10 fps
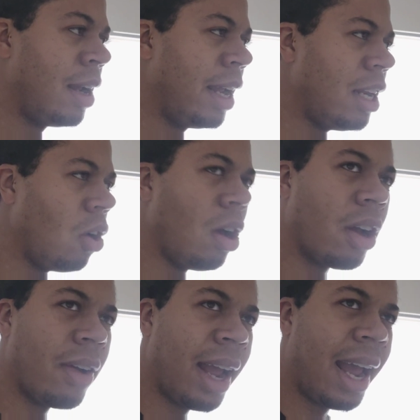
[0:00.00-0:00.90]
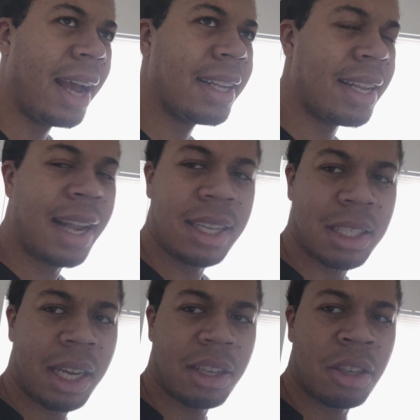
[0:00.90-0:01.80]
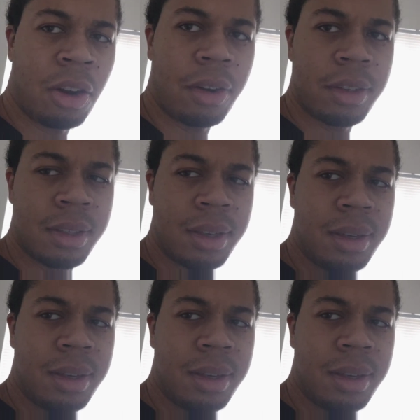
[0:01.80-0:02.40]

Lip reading: he no longer had the Night Slayer's curse.